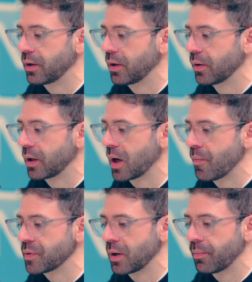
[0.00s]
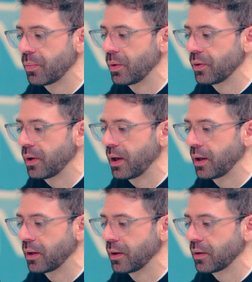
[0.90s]
It comes up with
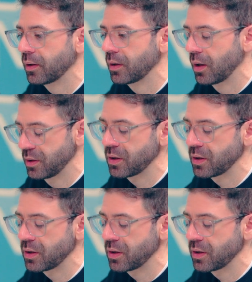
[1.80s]
it